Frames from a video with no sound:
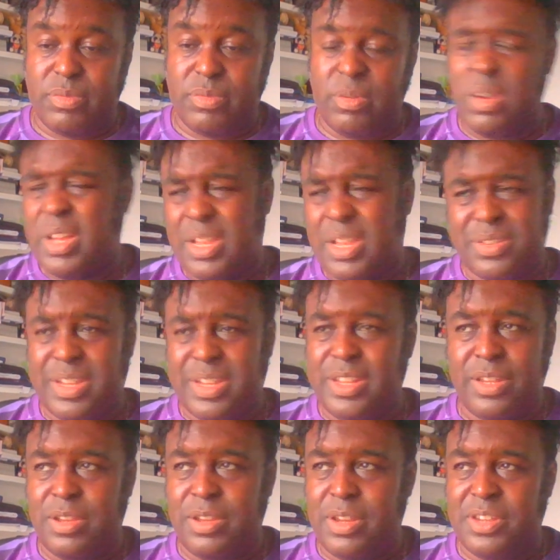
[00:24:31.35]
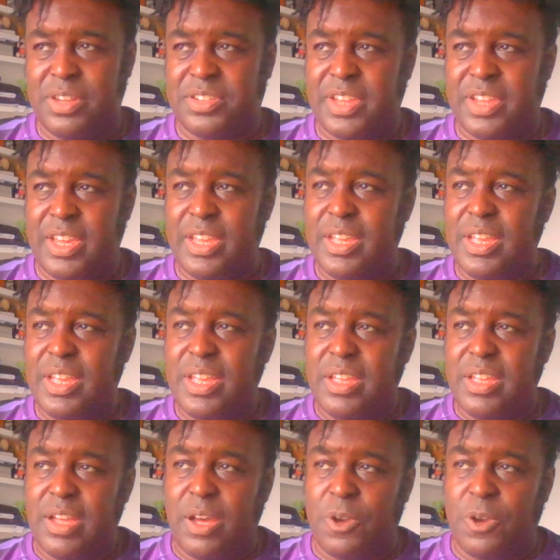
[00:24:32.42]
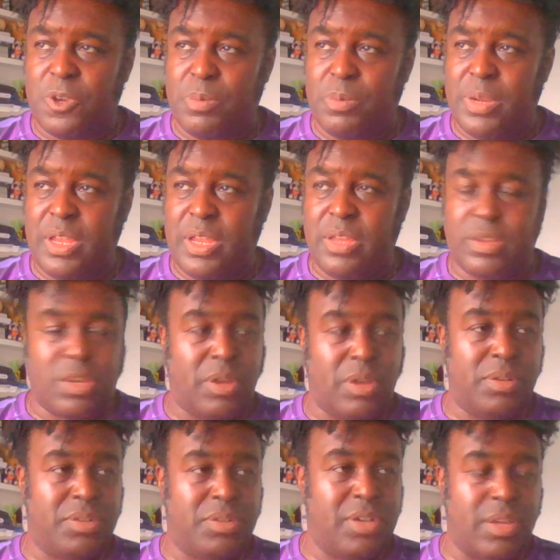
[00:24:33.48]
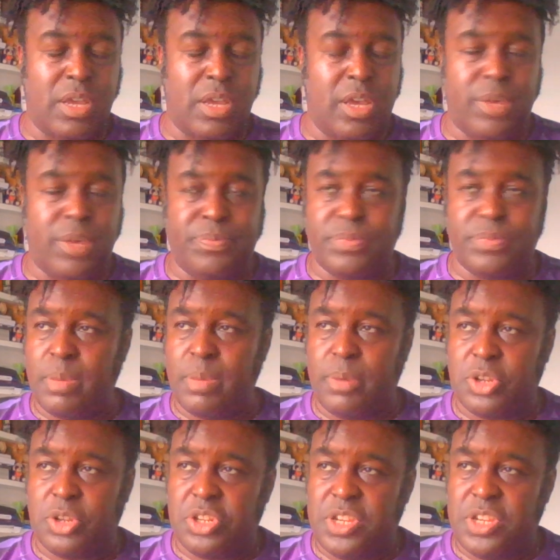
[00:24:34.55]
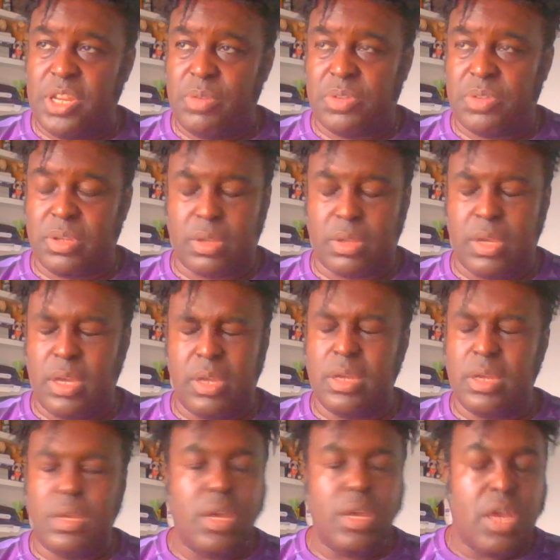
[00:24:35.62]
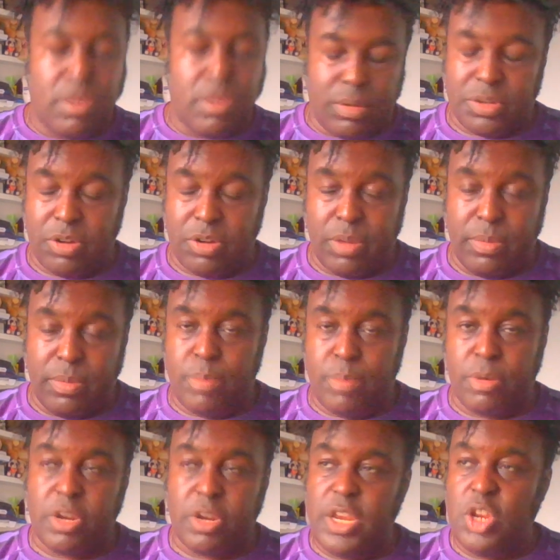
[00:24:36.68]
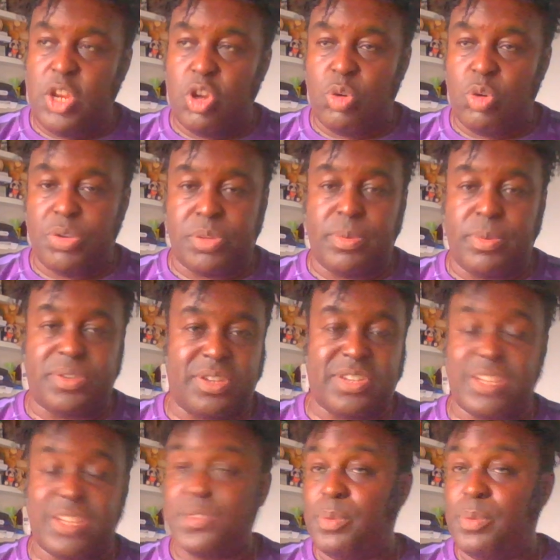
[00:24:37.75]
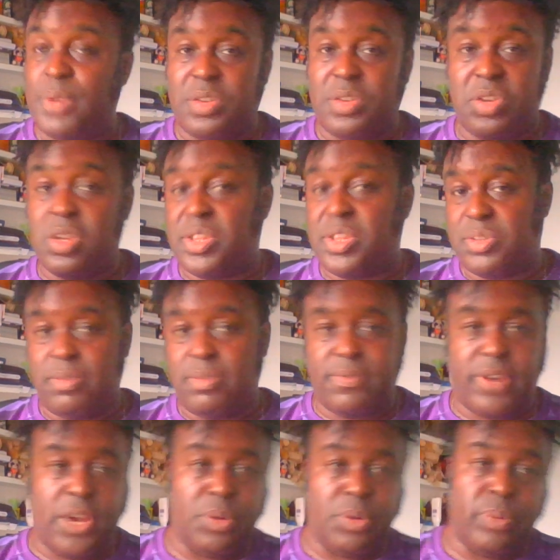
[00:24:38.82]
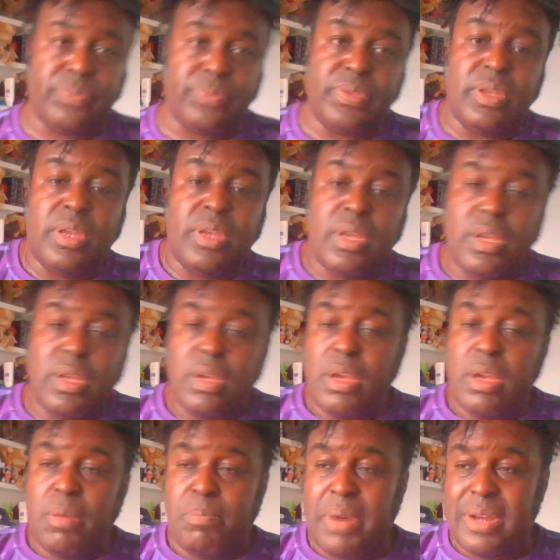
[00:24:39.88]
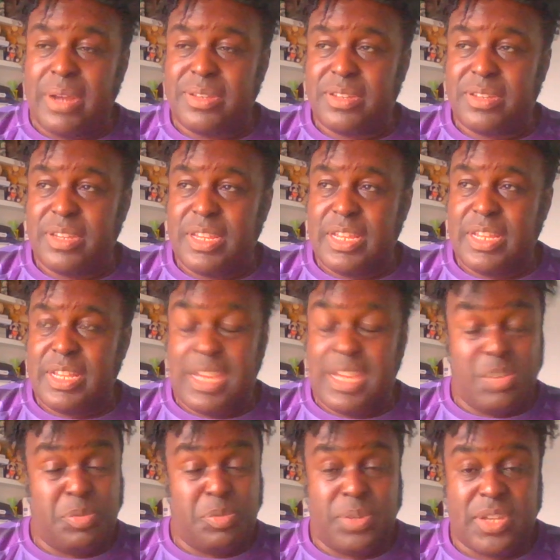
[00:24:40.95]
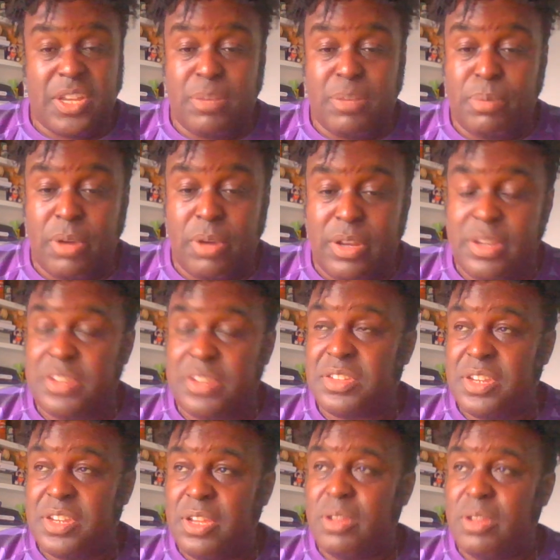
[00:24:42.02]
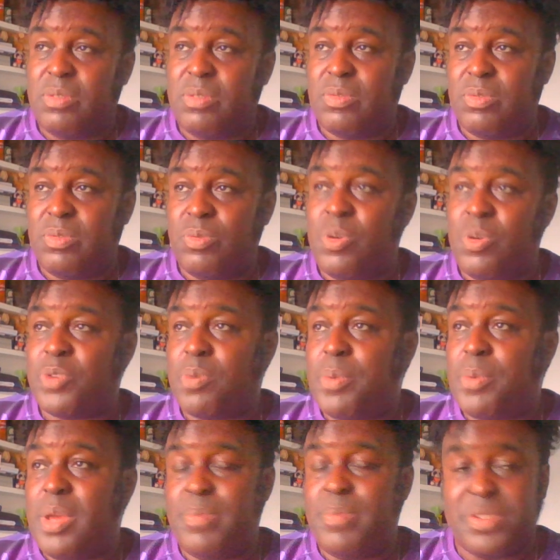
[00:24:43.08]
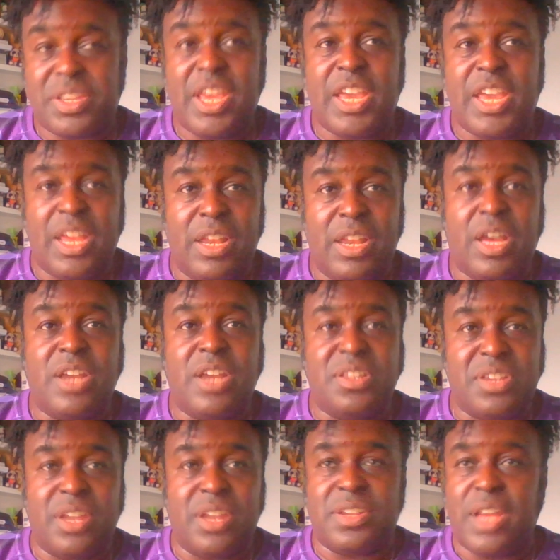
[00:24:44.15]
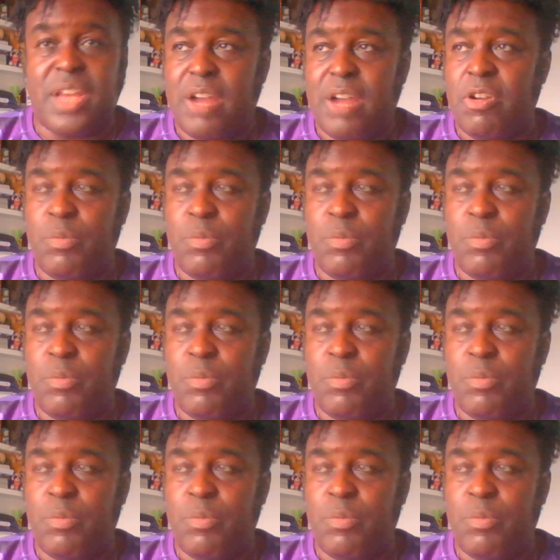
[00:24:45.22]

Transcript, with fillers: Well, as I know, I did say, arguably, Pochettino's. Sorry, Mourinho was the most successful because he got us to a final. But that is beside the point. It still was probably a mistake in hindsight to hire